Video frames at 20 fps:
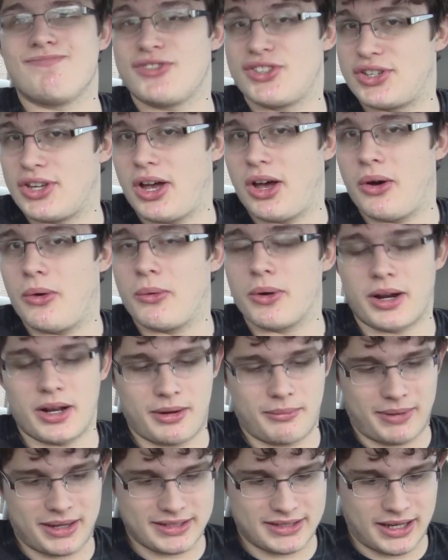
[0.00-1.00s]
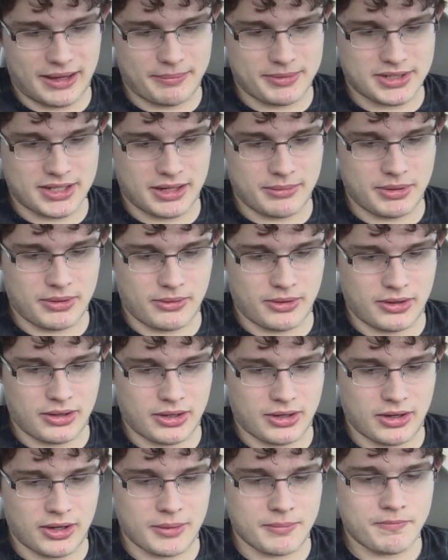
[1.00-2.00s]
So we're gonna mix that up. It's gonna be really
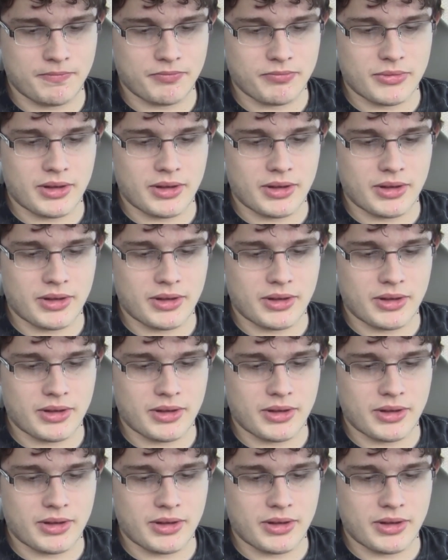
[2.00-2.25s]
good.